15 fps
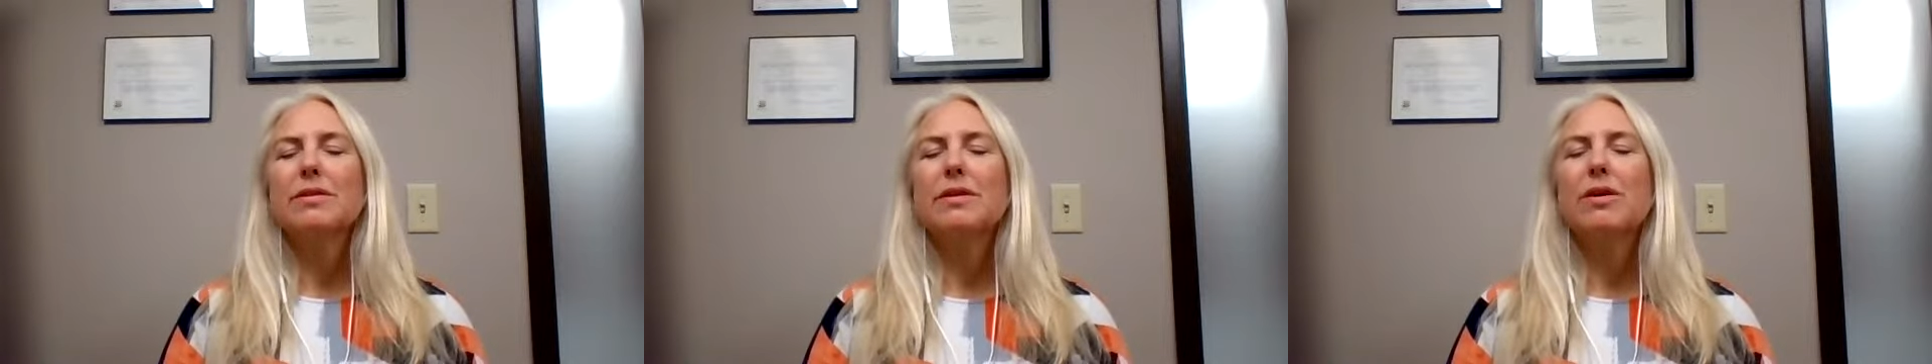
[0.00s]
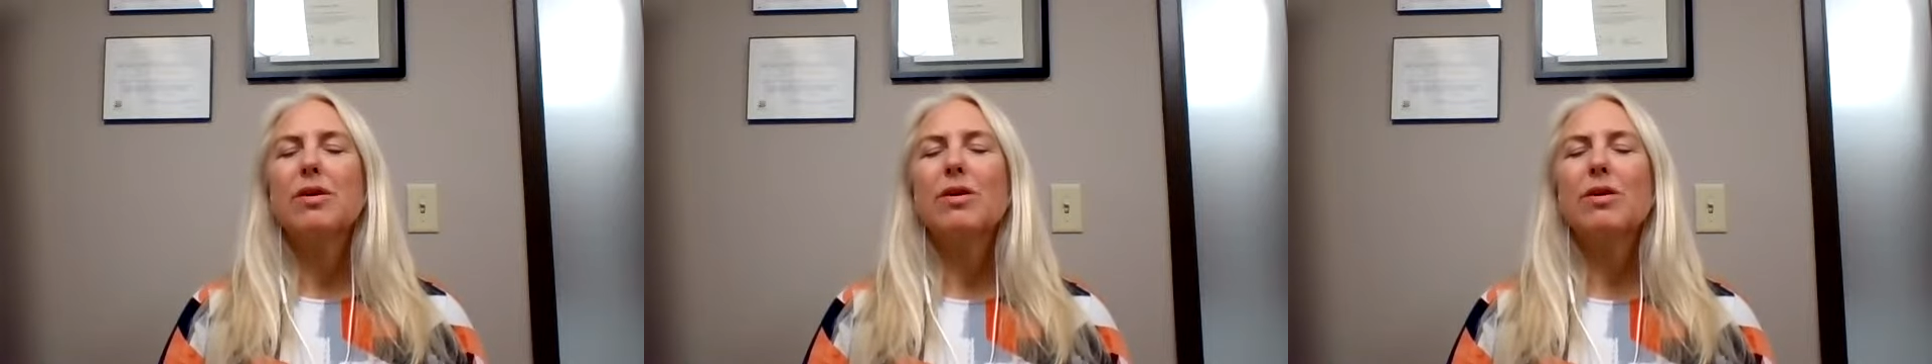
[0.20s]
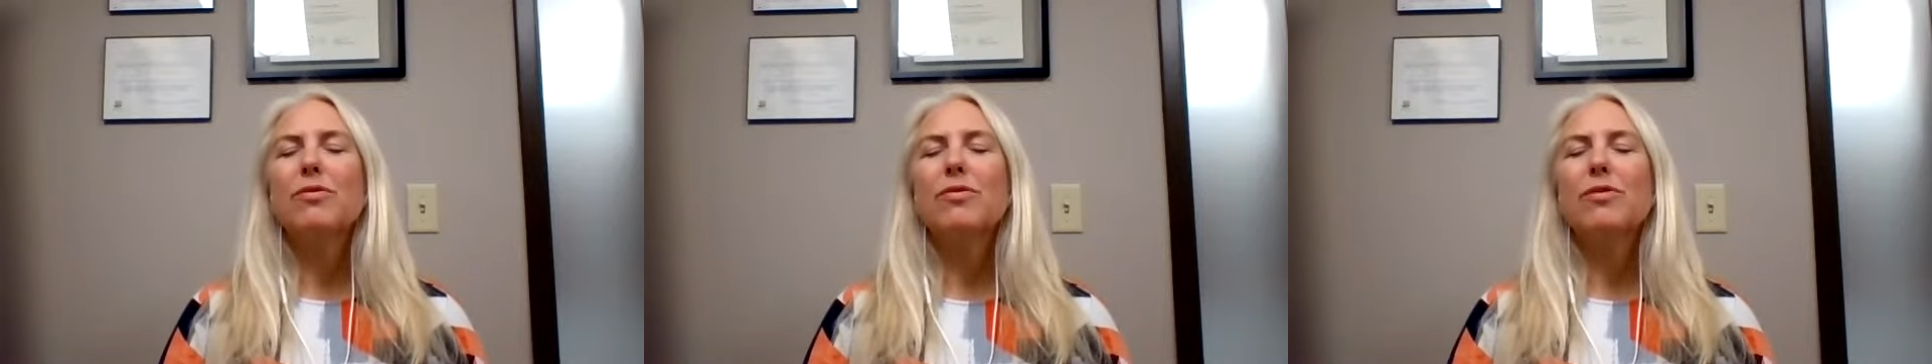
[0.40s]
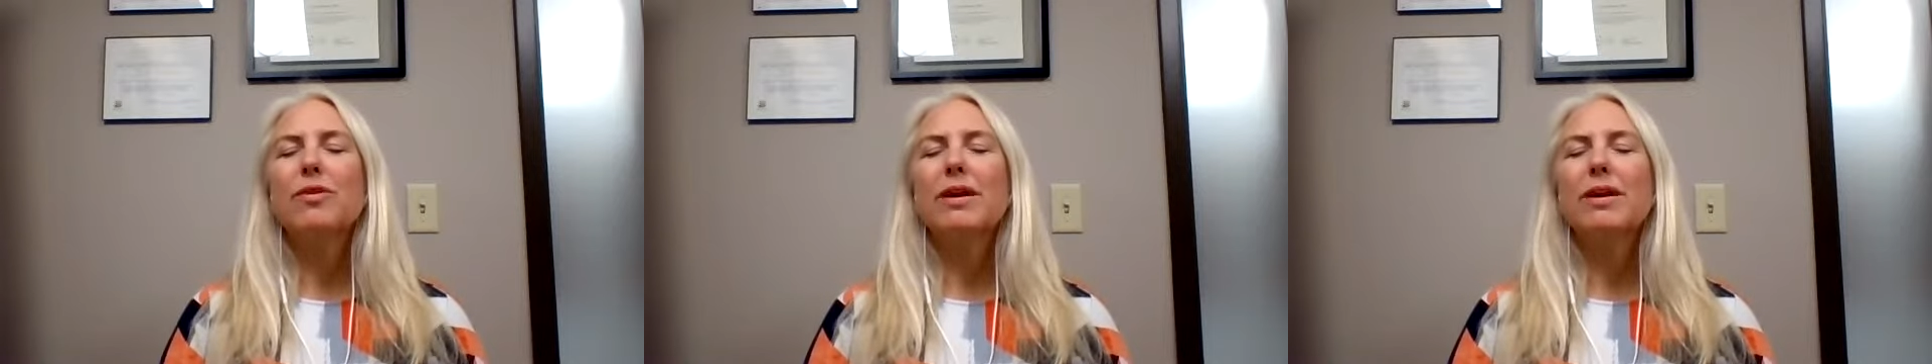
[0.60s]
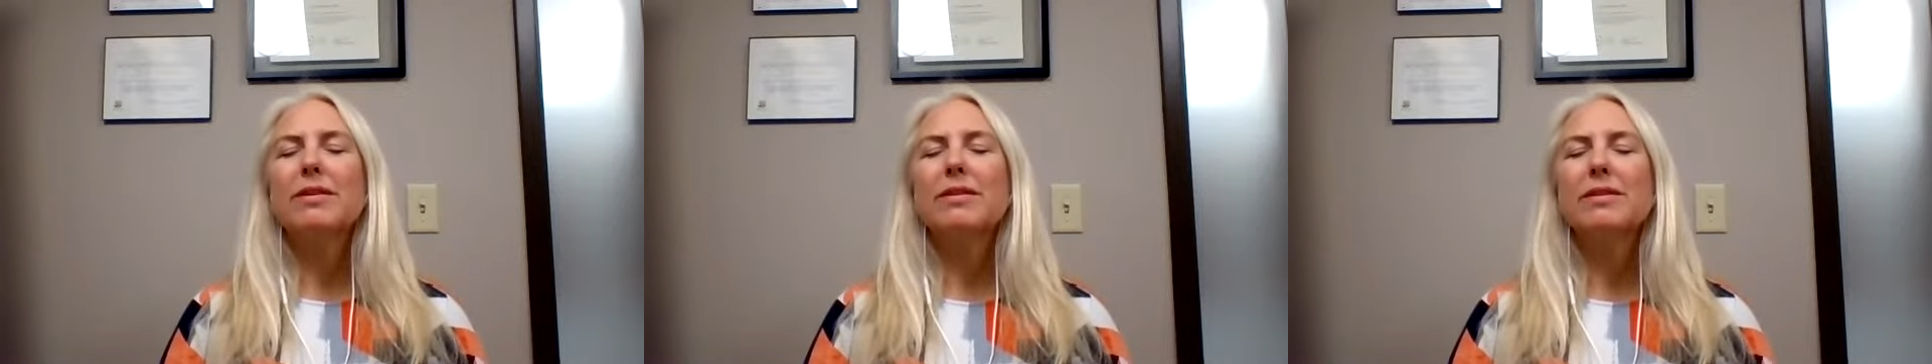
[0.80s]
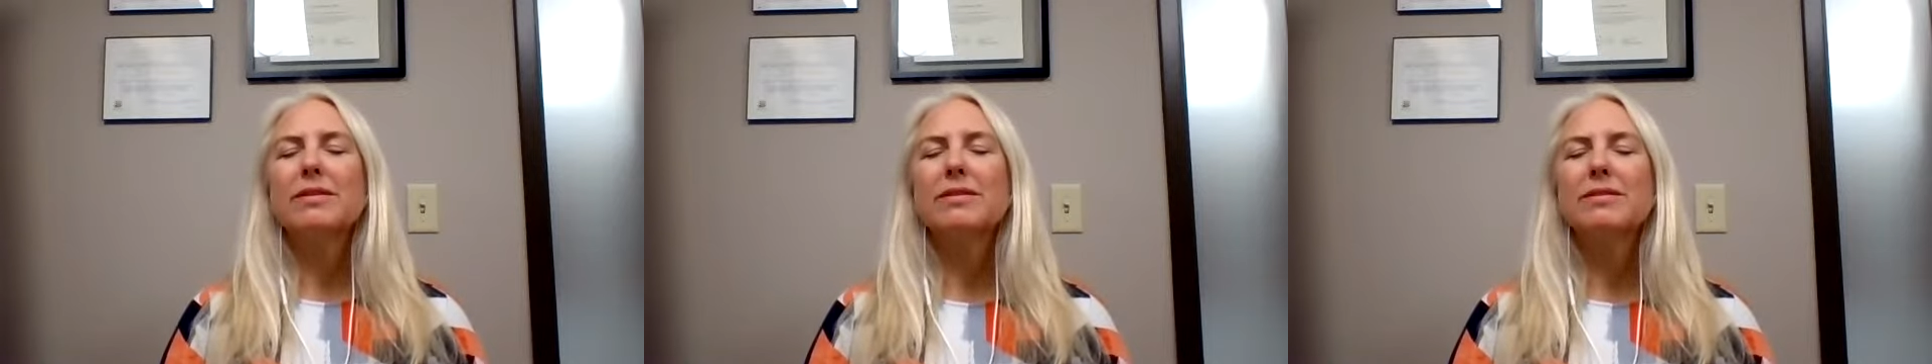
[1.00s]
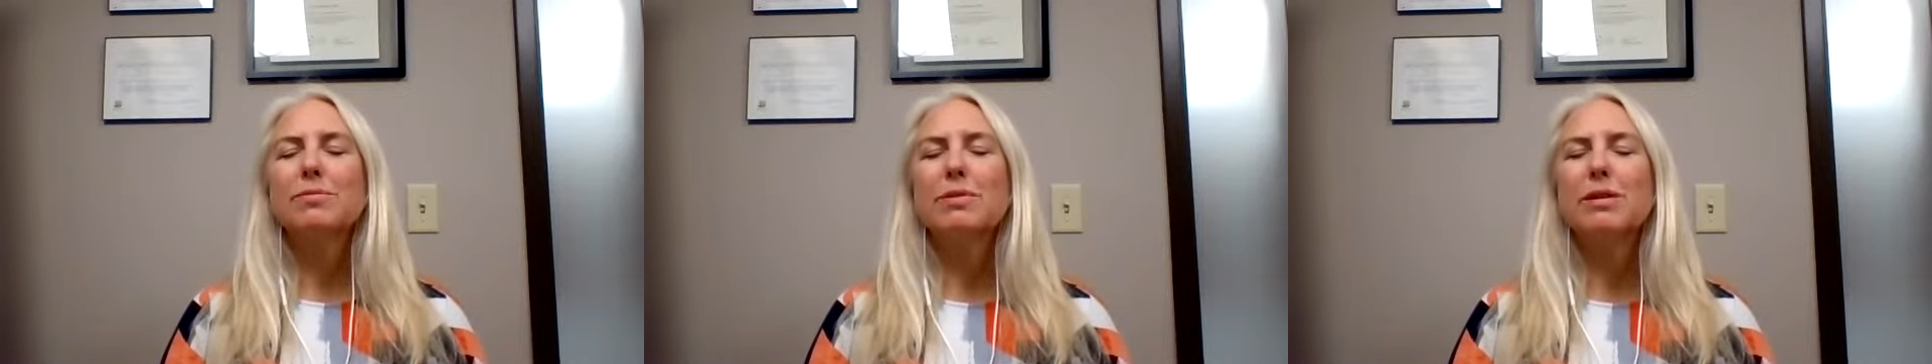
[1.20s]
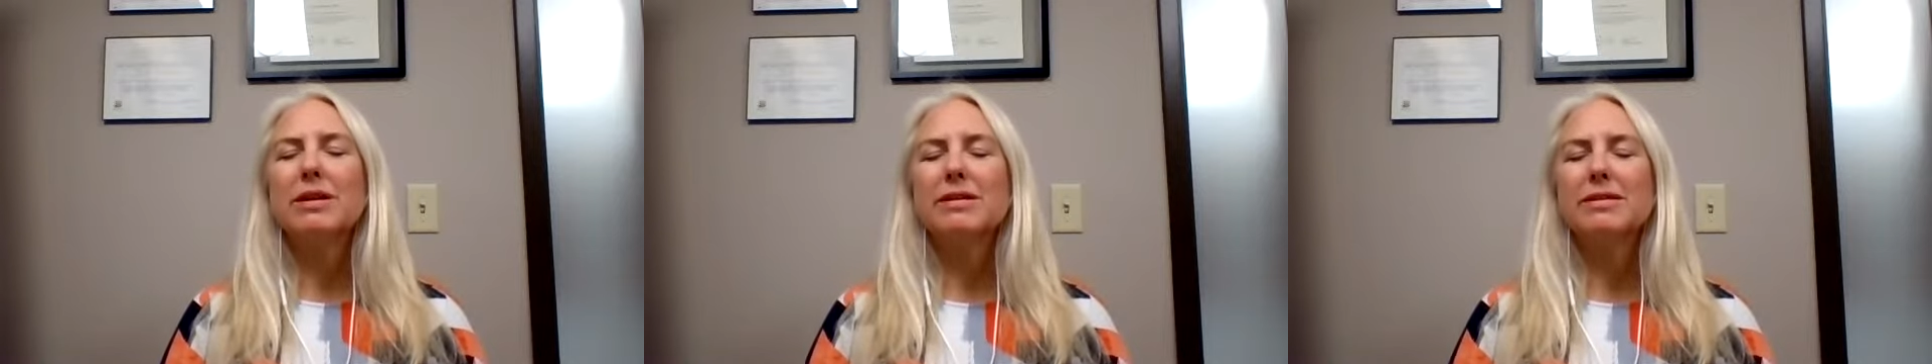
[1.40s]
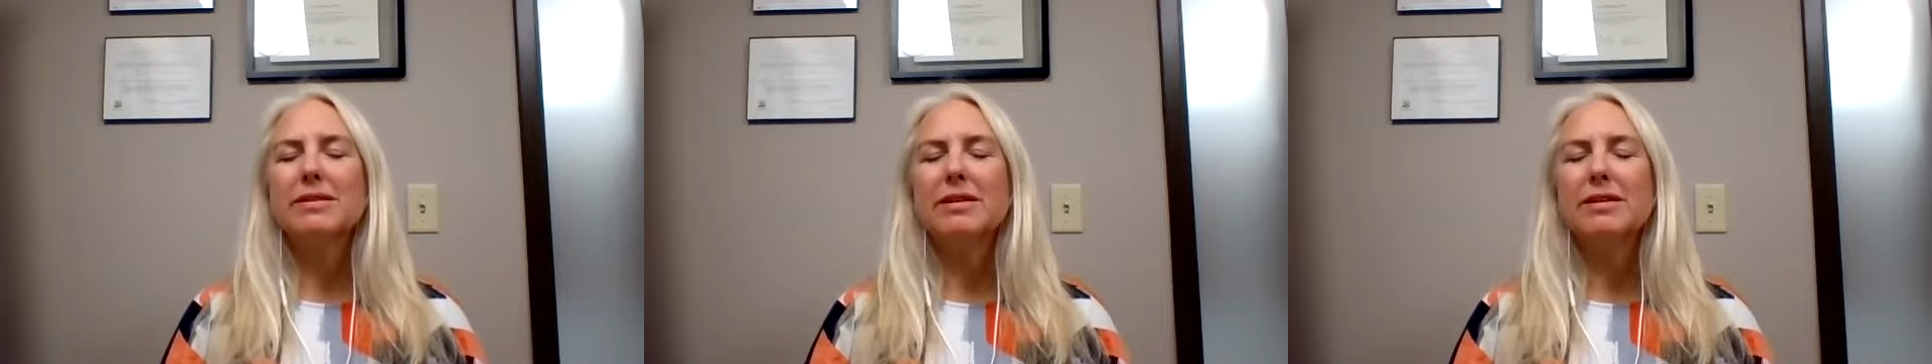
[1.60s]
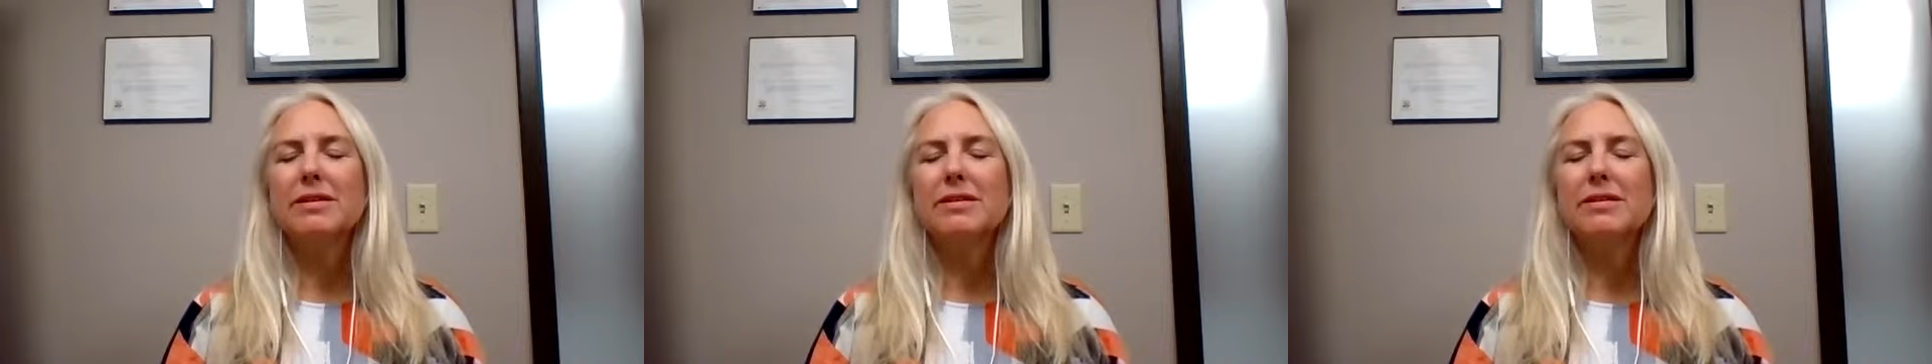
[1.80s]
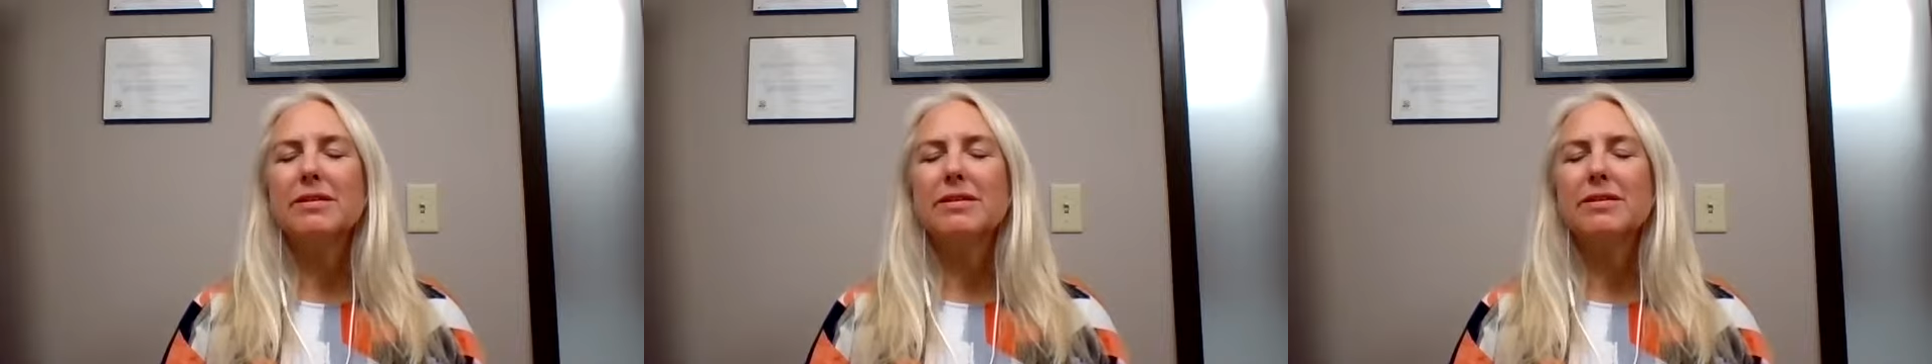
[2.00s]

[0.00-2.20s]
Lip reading: offering this blessing